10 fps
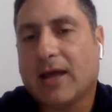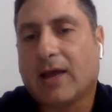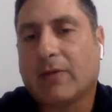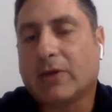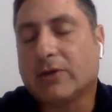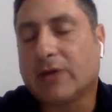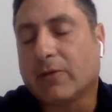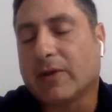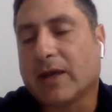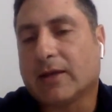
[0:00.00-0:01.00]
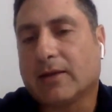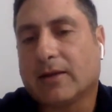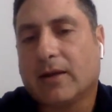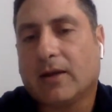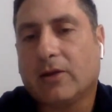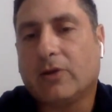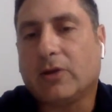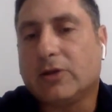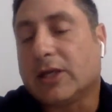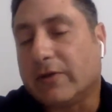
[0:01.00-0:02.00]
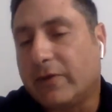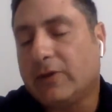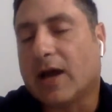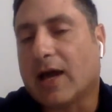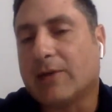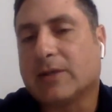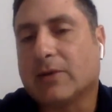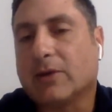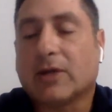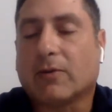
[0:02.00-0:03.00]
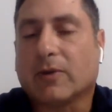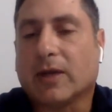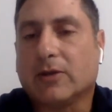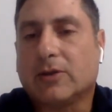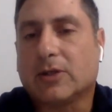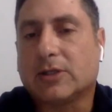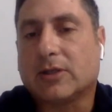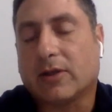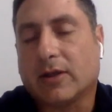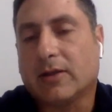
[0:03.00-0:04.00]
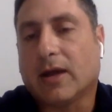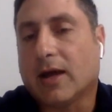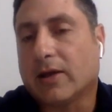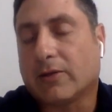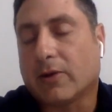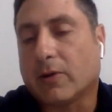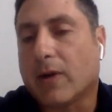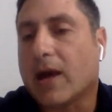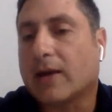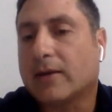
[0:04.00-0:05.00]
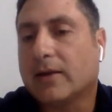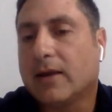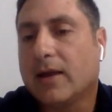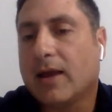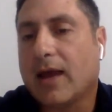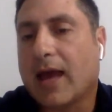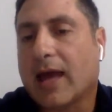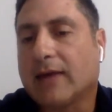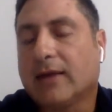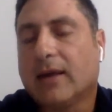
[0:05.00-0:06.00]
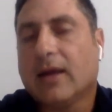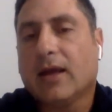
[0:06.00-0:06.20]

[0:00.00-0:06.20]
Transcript: And when you're done with it, you can use it a few times. And then when you're done with it, you just throw it away. And